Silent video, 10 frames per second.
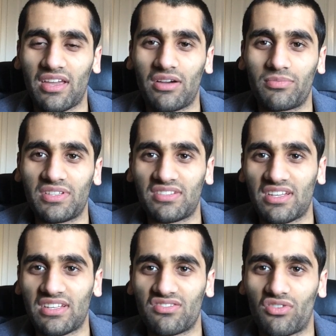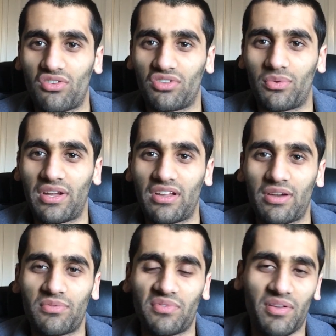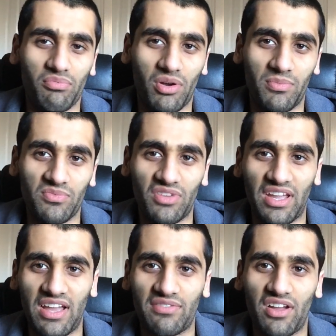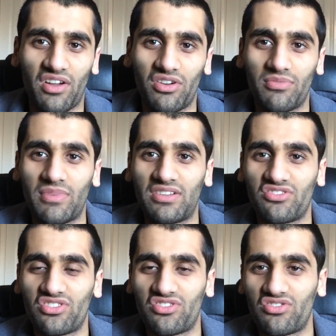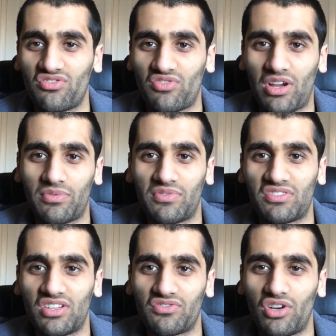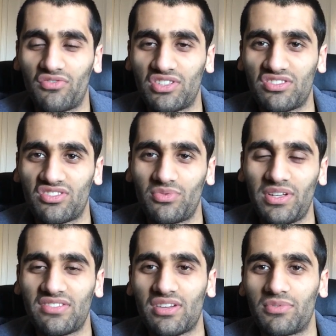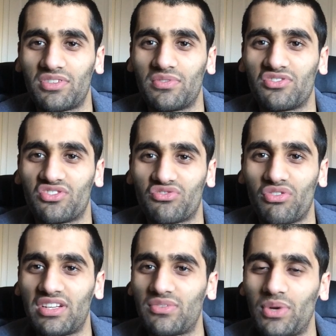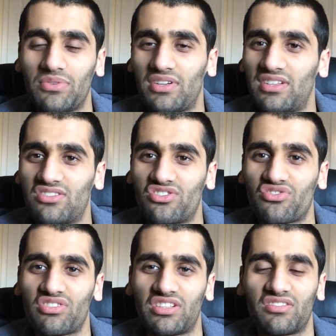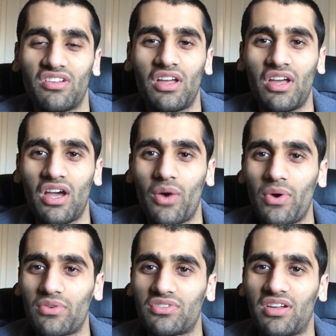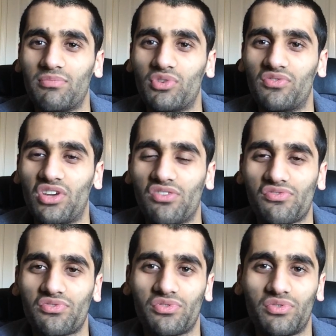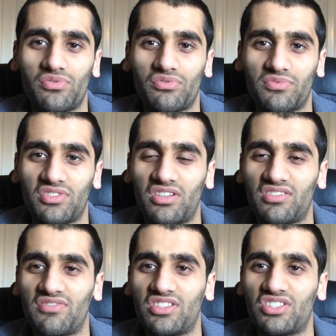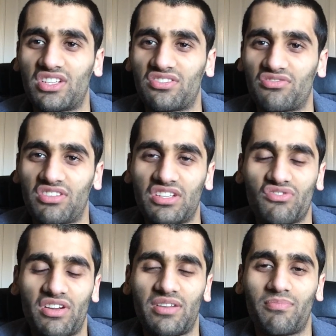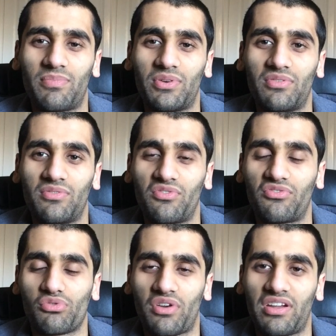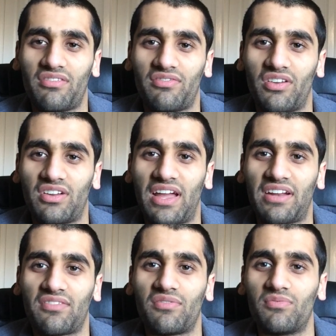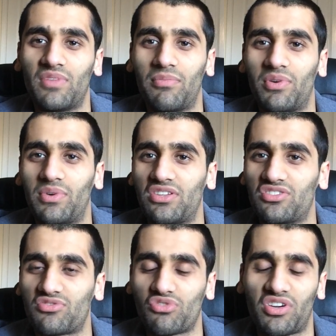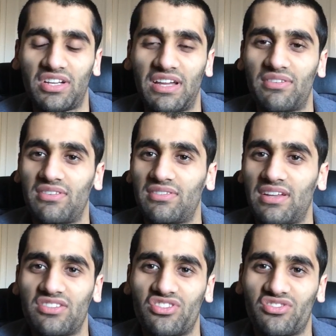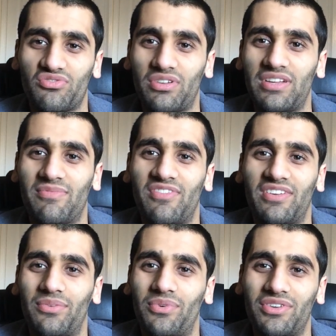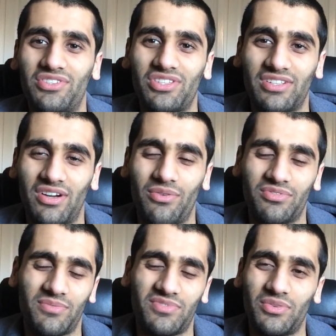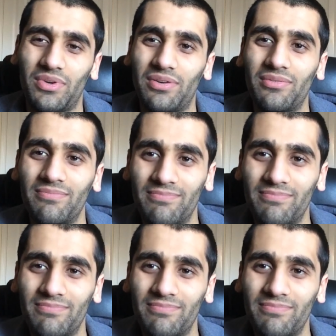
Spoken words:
help these kids along the way, help them with their problems they have at home, and just help them with self-confidence. And the way he's able to do it is just really well done. It's just really well done movie overall from start to finish, and it's a really great built for great third act number when they're just rocking out, and it's just really fun to watch, and it holds up so well.